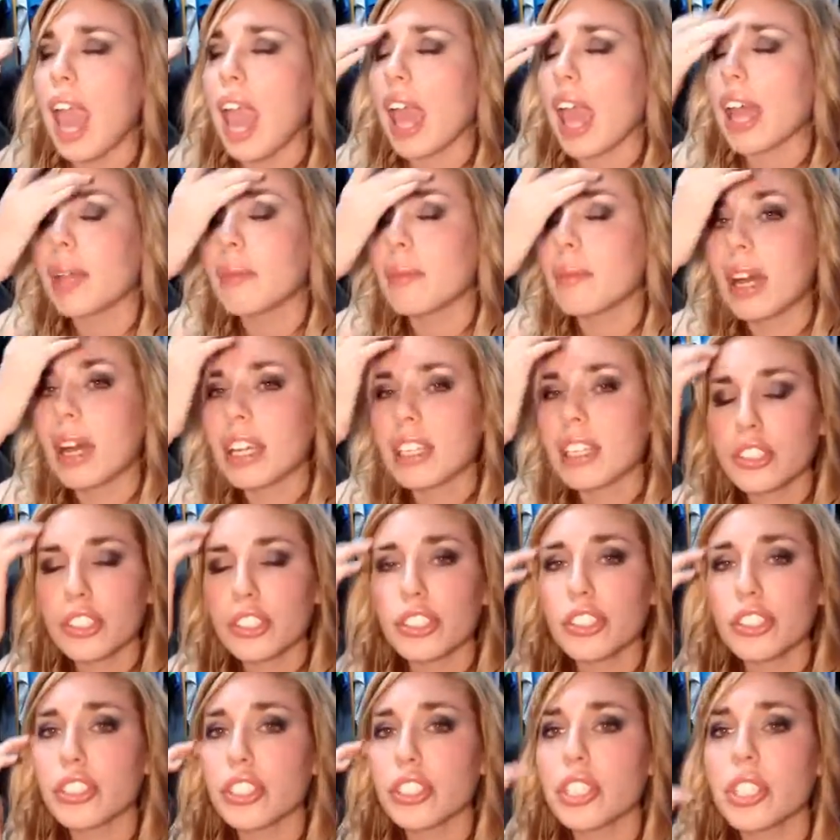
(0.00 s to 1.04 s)
And I'm not
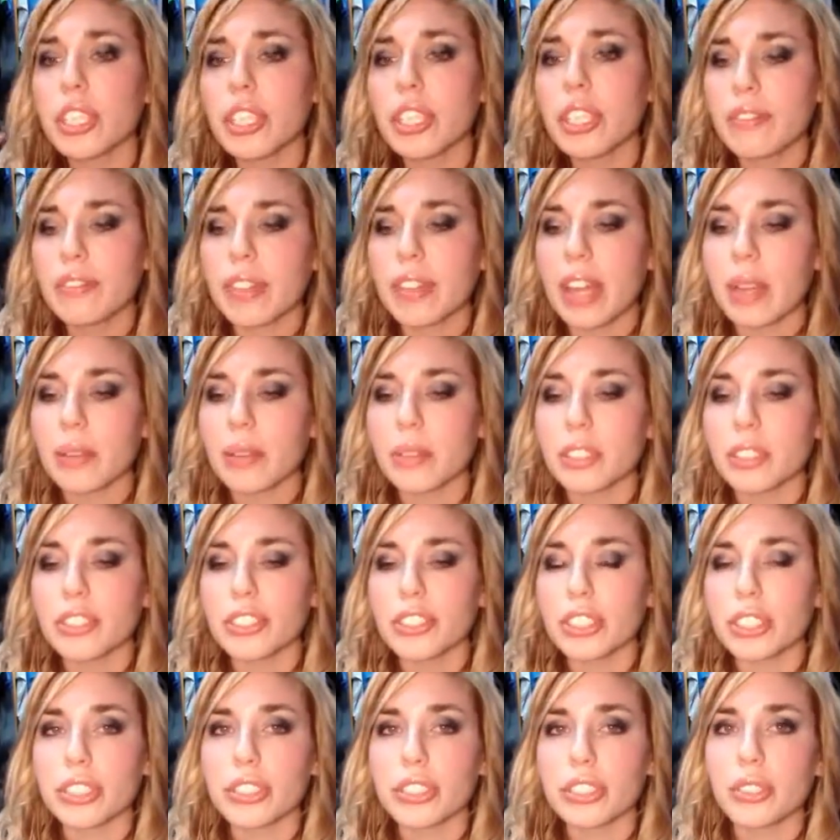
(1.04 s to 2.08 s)
sure if that was
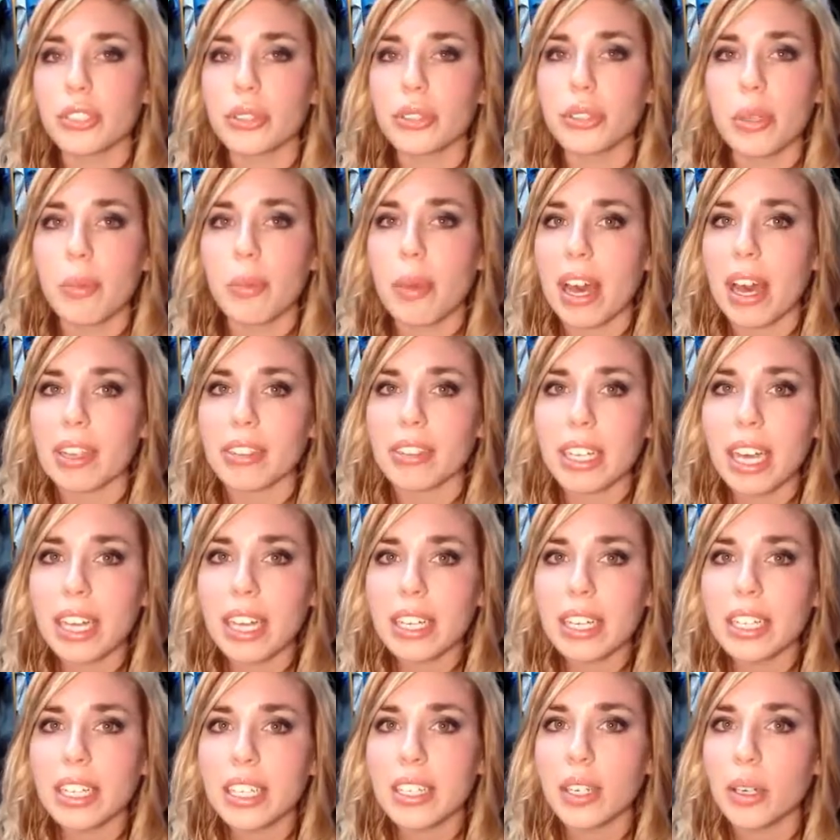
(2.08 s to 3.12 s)
just due to bad
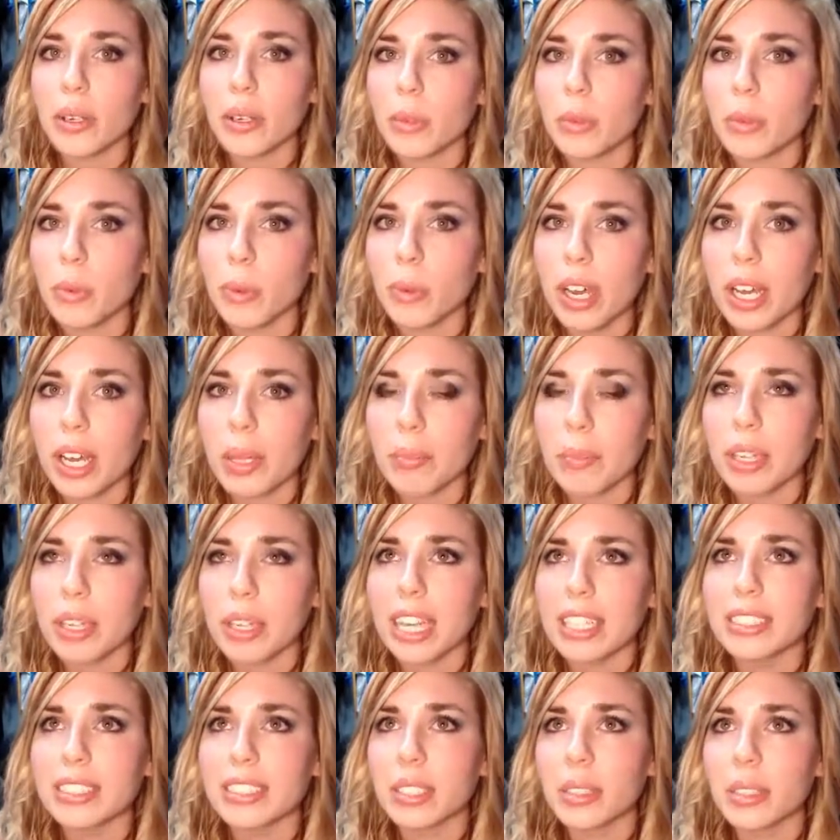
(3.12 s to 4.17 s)
lighting or what, but
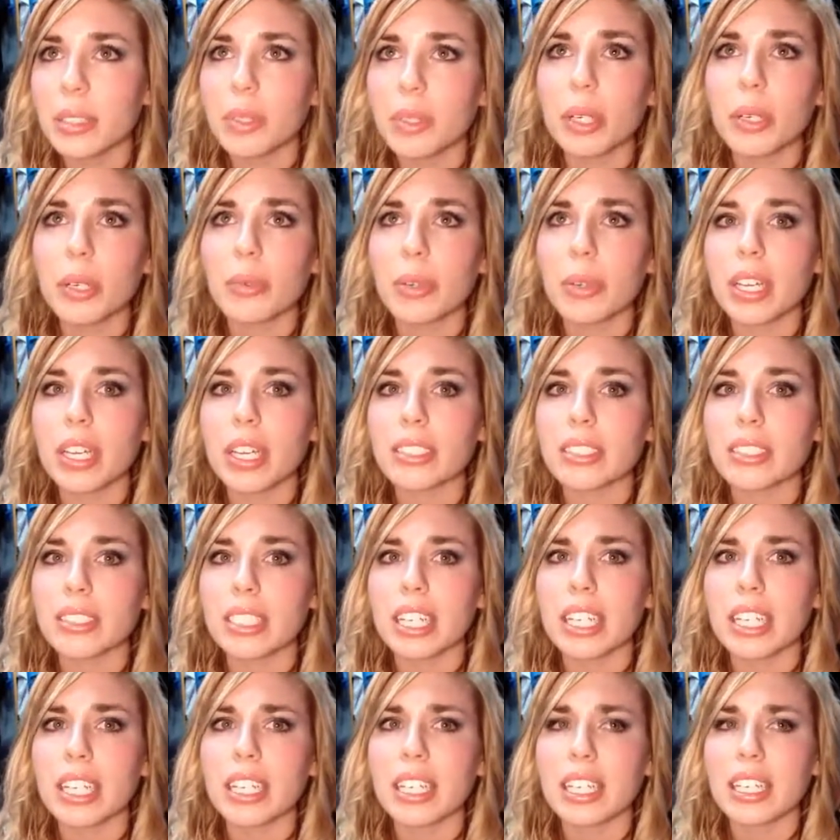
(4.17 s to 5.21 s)
I didn't want to risk
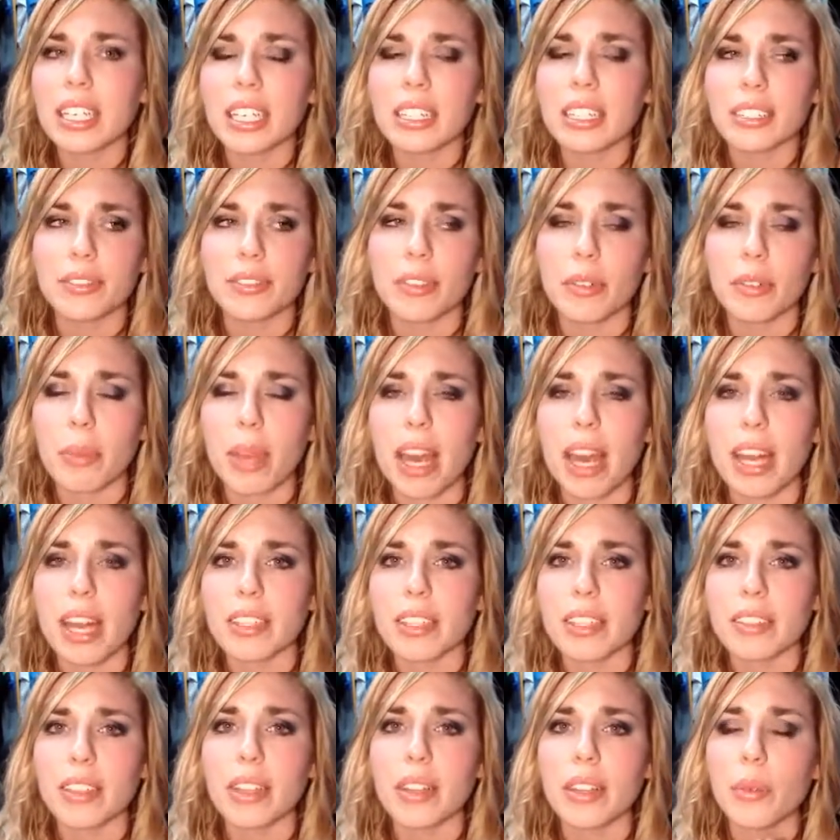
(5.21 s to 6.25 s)
getting a different
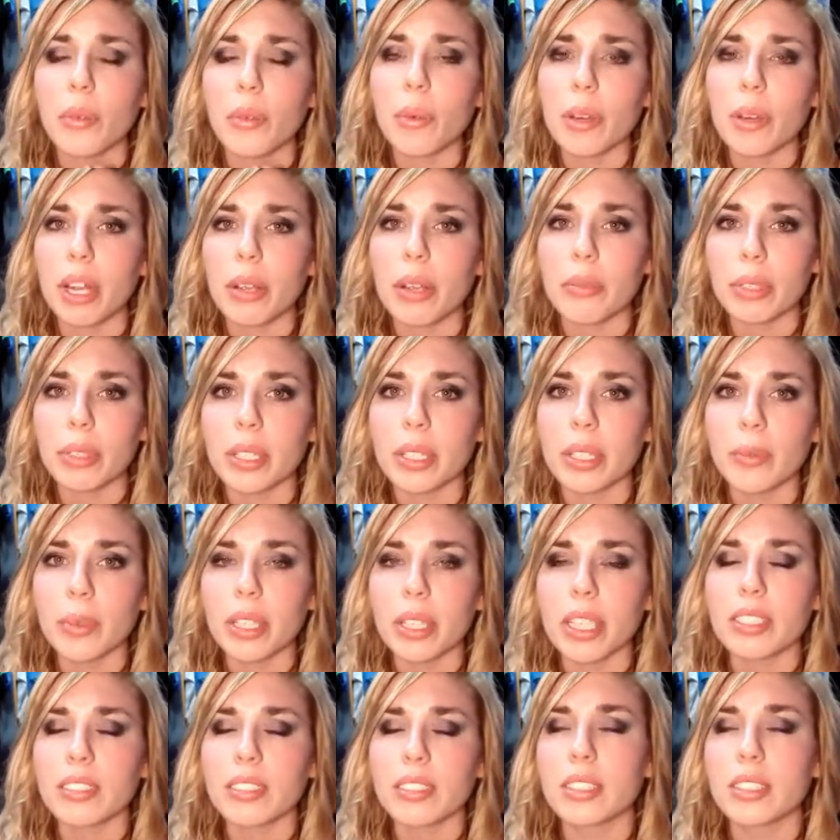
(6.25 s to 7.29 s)
palette than the one I really
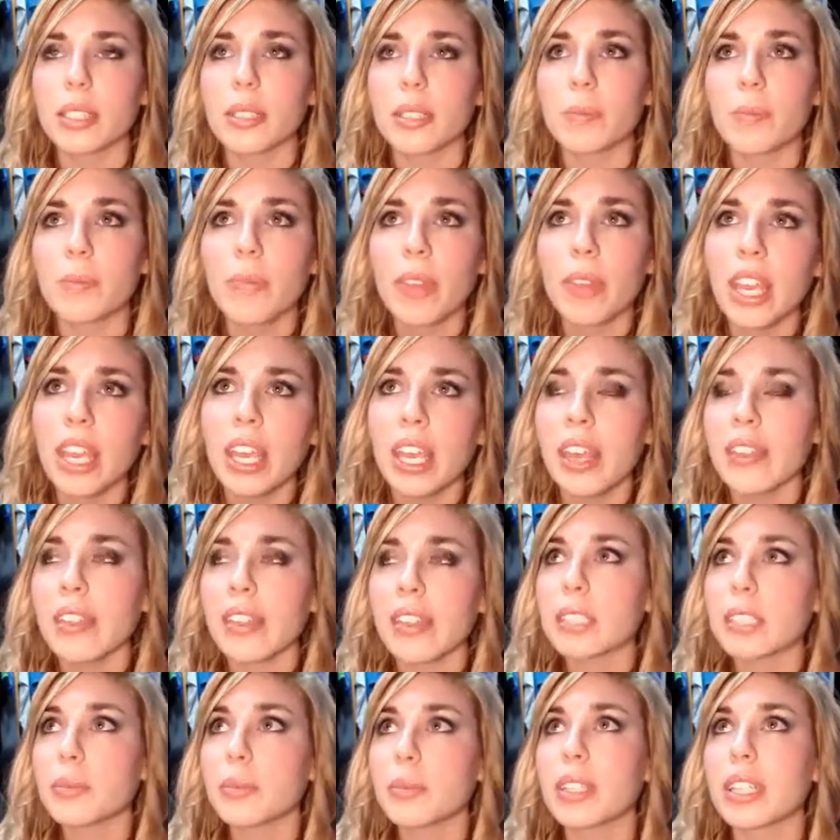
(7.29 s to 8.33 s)
wanted. So
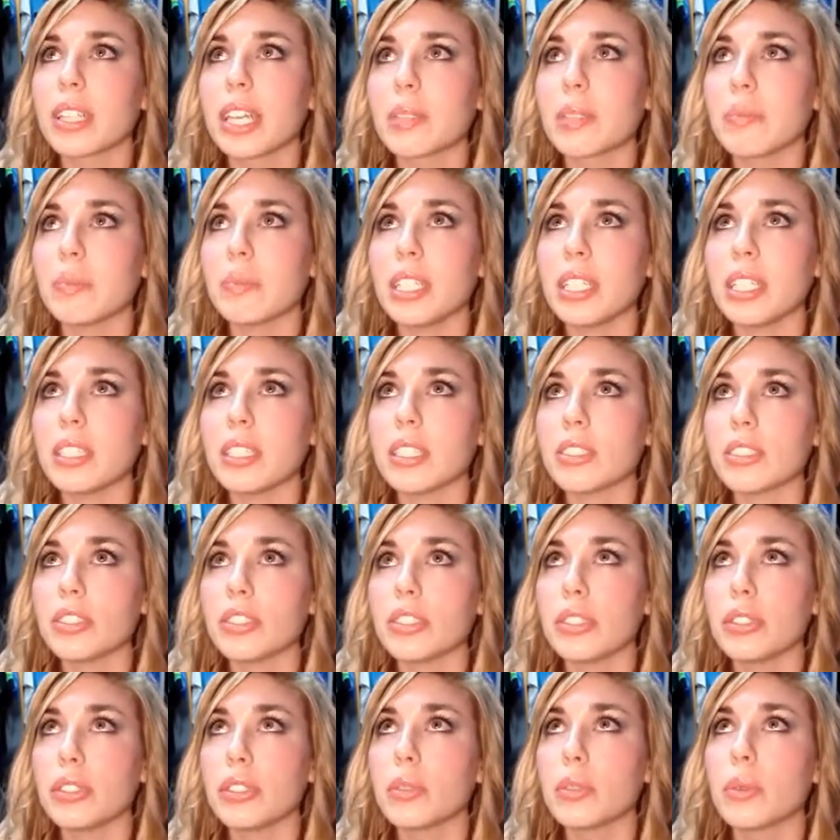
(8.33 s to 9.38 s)
that's what led me
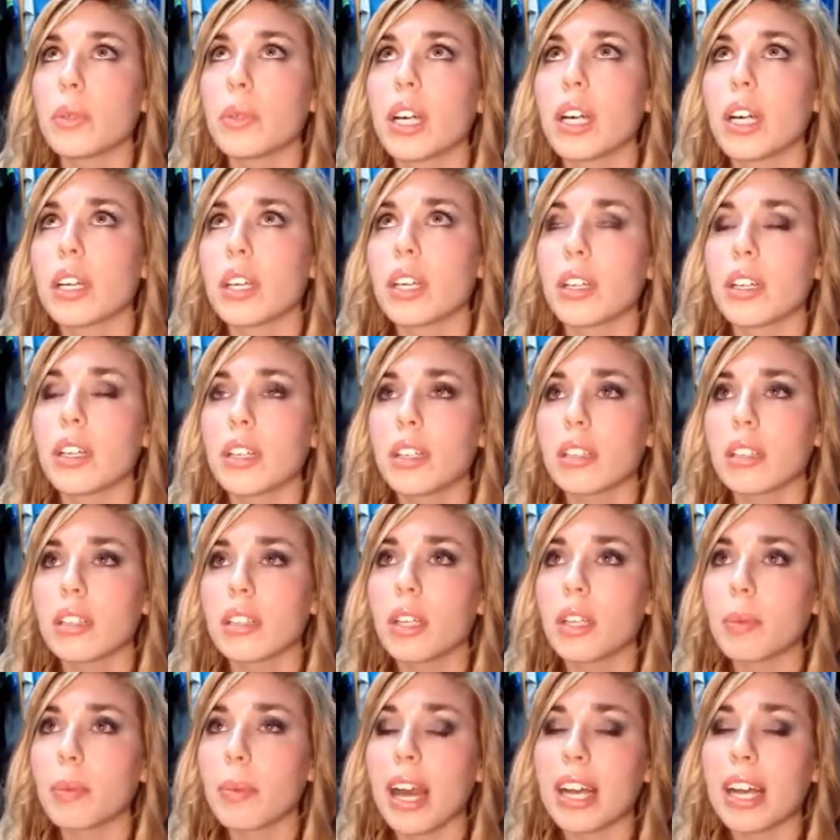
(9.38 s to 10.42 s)
to
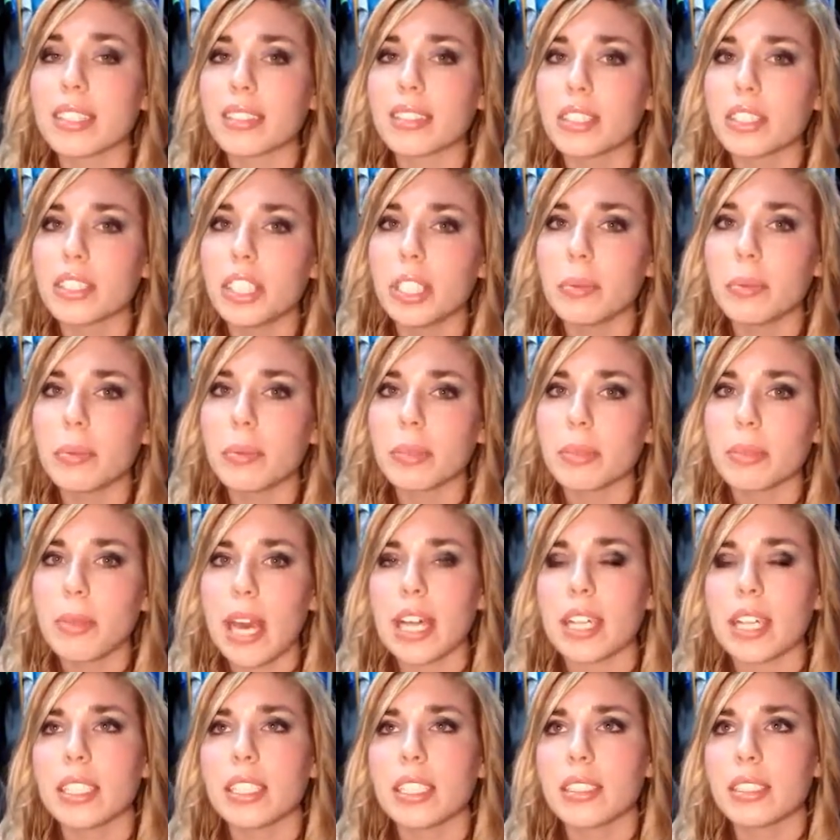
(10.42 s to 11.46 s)
look past the cheapest
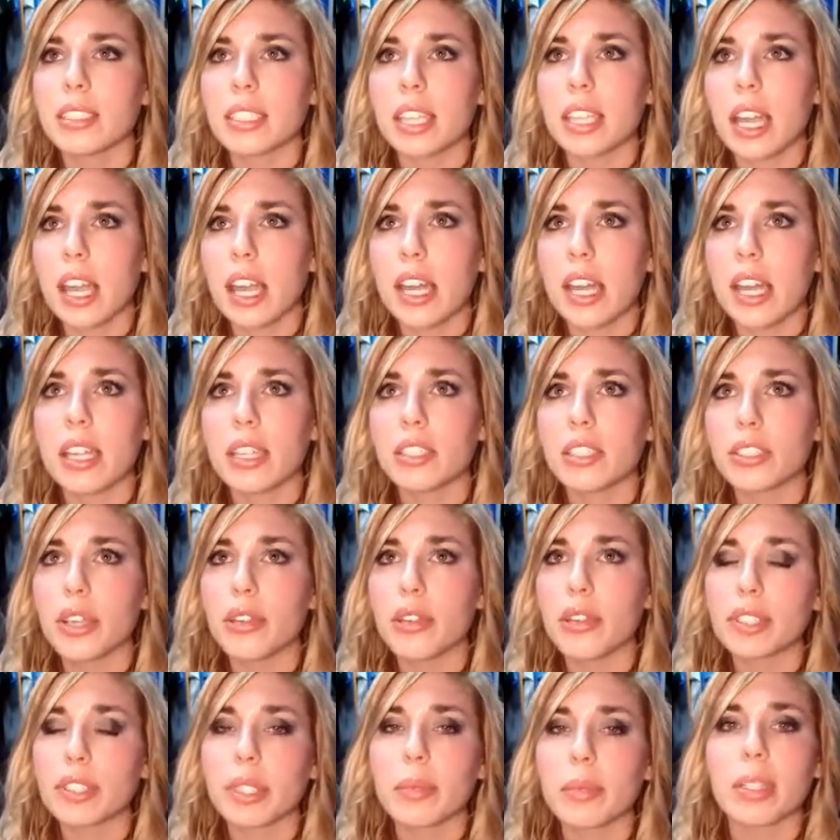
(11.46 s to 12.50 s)
palettes and
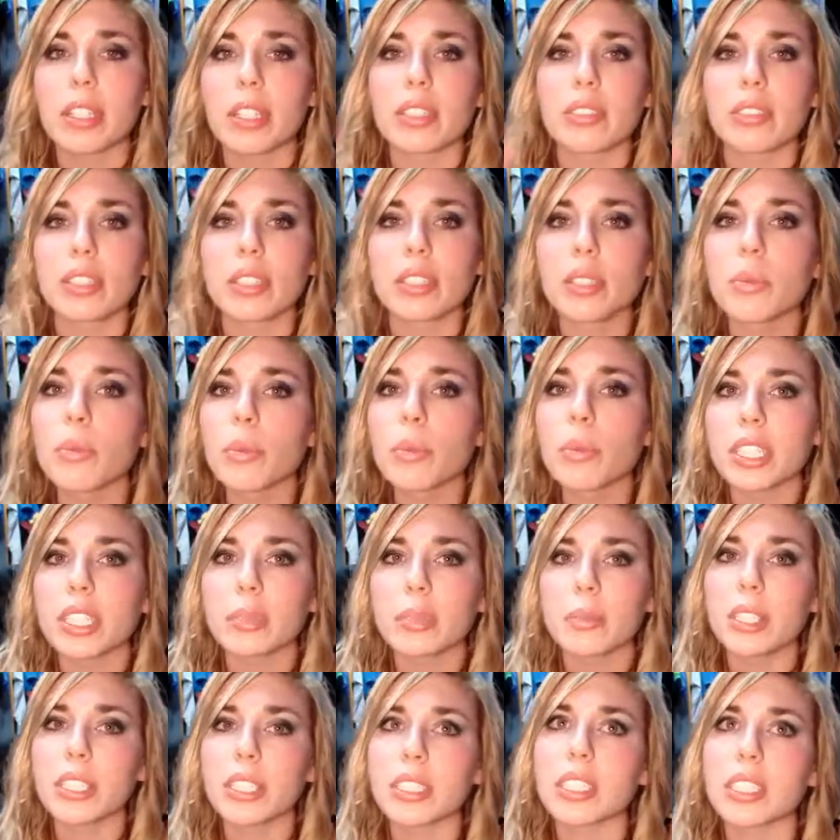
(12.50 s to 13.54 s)
go for something that was a little more
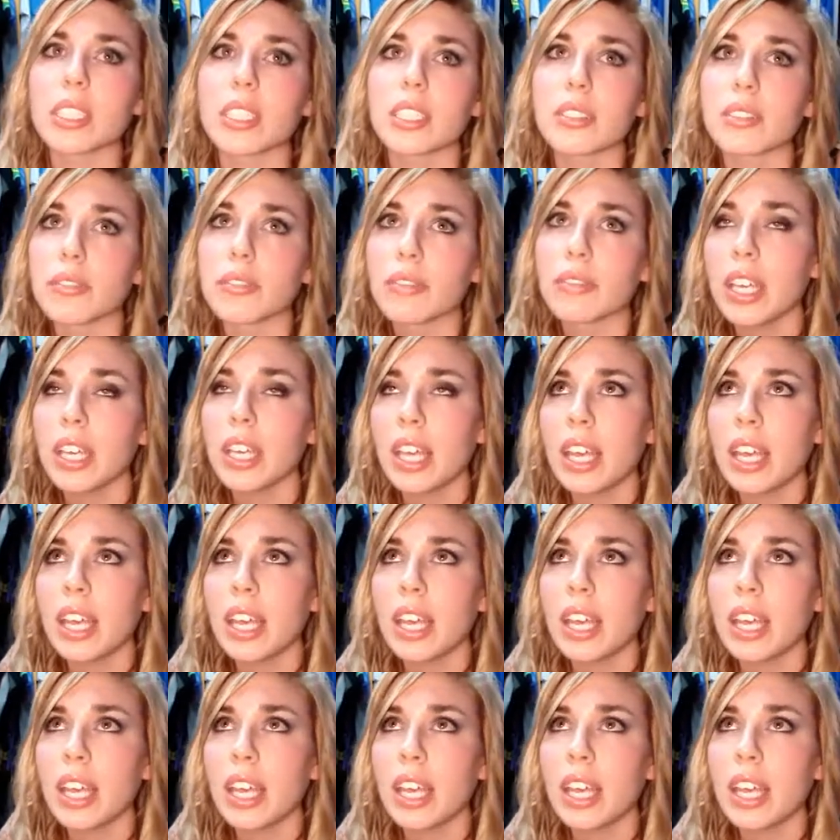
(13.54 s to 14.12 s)
expensive,